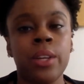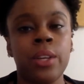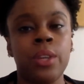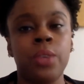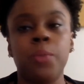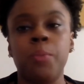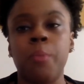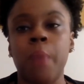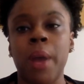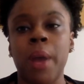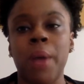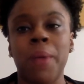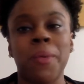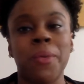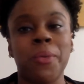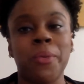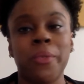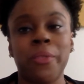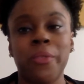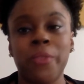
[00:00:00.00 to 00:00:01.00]
you might
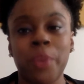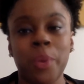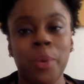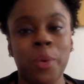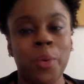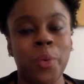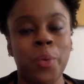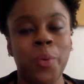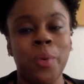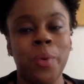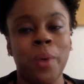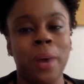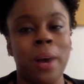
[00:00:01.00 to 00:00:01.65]
want to review